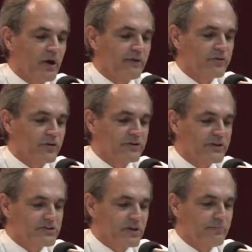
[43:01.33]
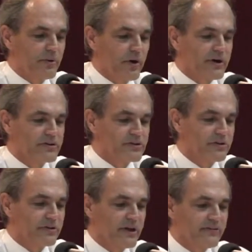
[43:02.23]
I've heard that some parties
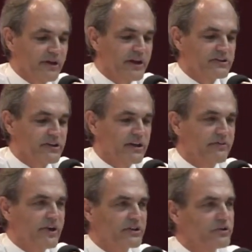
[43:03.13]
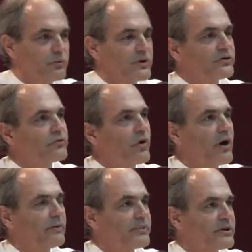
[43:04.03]
here in Afghanistan have actually
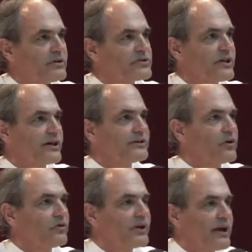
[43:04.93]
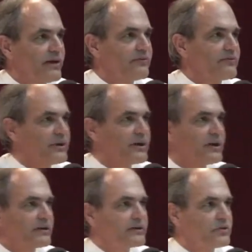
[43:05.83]
withdrawn because they don't have
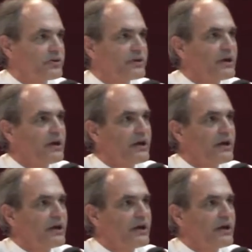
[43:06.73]
a good